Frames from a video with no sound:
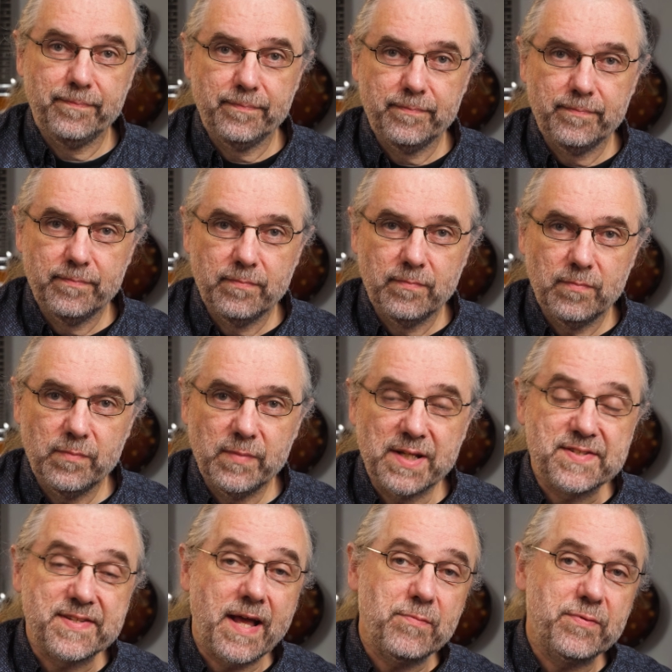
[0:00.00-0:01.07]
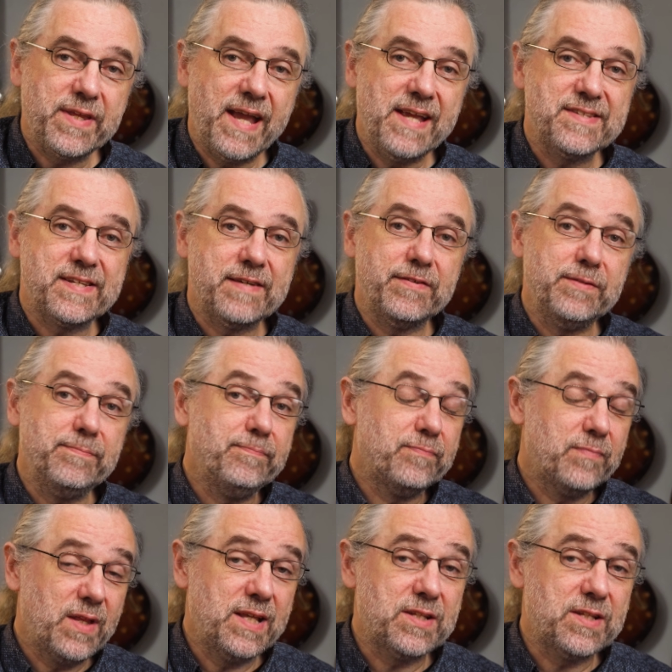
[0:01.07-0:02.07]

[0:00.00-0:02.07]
Let's start with the A7.